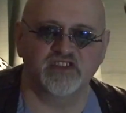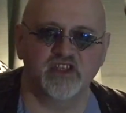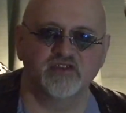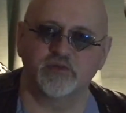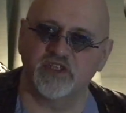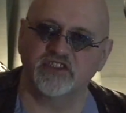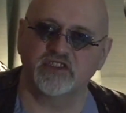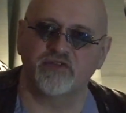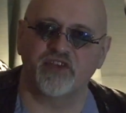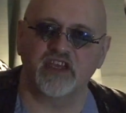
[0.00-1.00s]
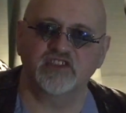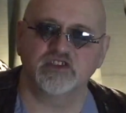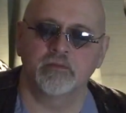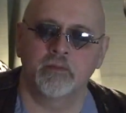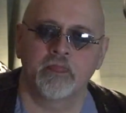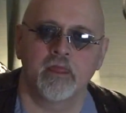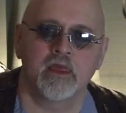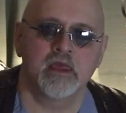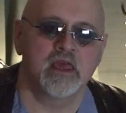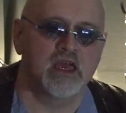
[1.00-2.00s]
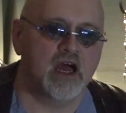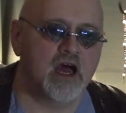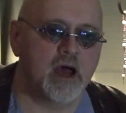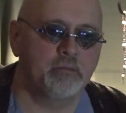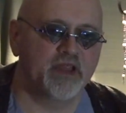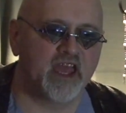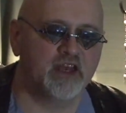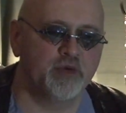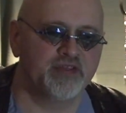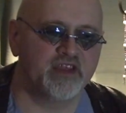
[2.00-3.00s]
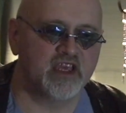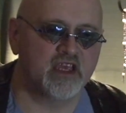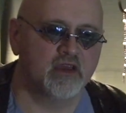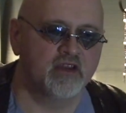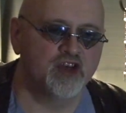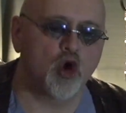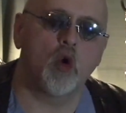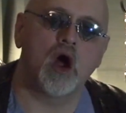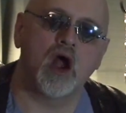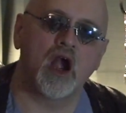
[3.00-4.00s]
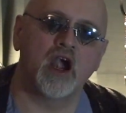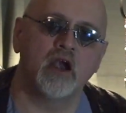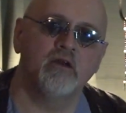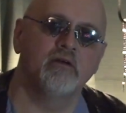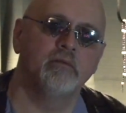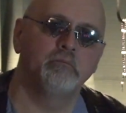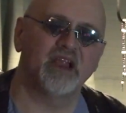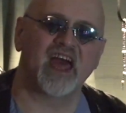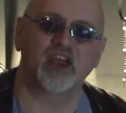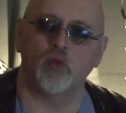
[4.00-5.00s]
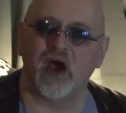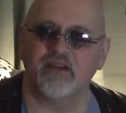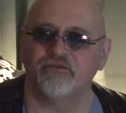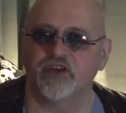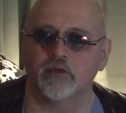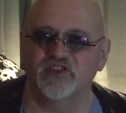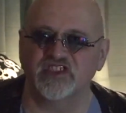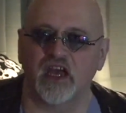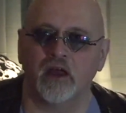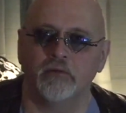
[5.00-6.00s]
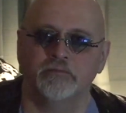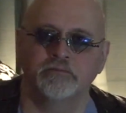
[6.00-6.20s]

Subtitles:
stuff, some digital effects. Played with the noir, black and white film style.